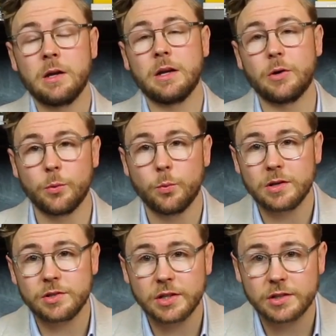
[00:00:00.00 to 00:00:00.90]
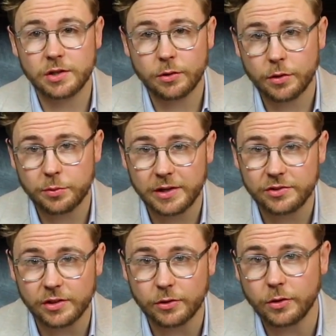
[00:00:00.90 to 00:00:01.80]
Now, the
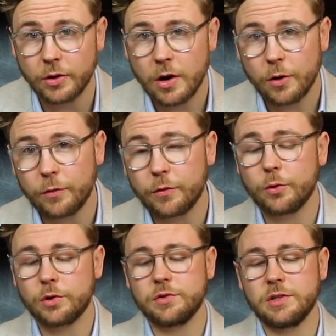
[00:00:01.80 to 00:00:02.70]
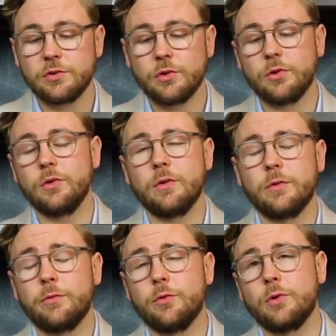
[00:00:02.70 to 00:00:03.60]
16030 of course is known
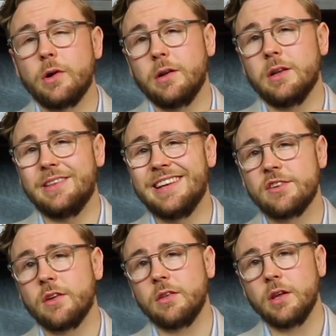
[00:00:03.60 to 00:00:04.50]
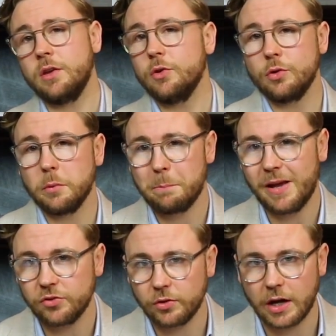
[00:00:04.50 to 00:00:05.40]
for the discontinued
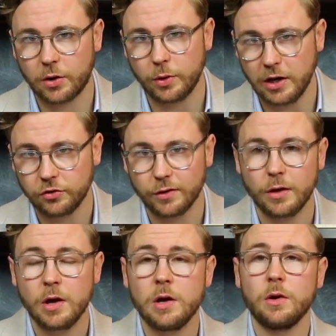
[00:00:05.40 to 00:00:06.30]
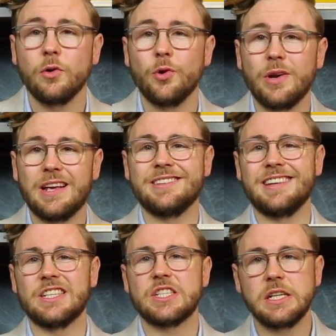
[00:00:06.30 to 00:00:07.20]
bezel decoration, known as
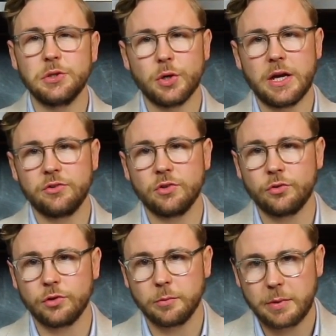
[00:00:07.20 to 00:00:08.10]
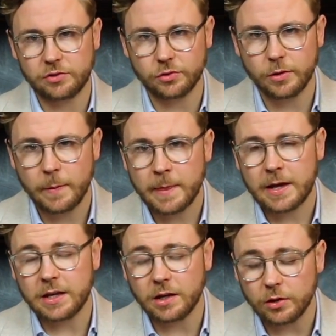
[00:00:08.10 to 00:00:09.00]
a steel engine turn bezel,
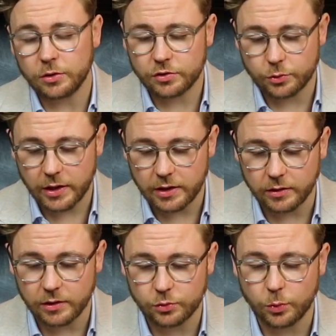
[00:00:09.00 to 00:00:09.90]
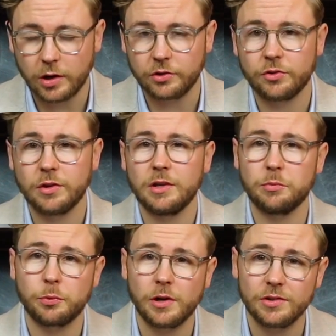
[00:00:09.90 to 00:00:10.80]
and it looks great on this watch. It's
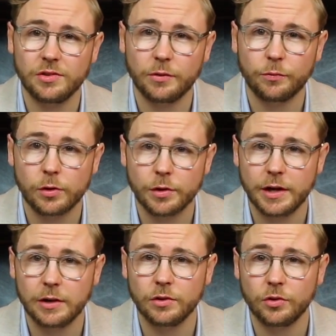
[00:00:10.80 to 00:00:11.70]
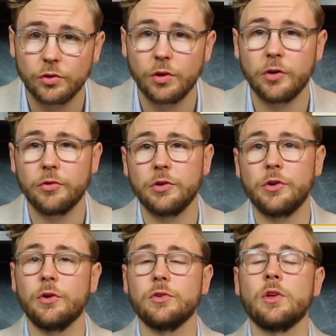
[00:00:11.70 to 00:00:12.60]
priced at
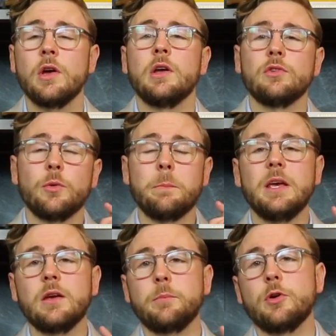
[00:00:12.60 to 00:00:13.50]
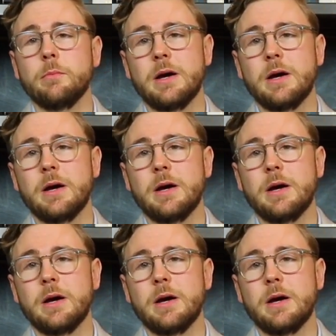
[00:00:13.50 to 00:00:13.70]
€4,200, so make up your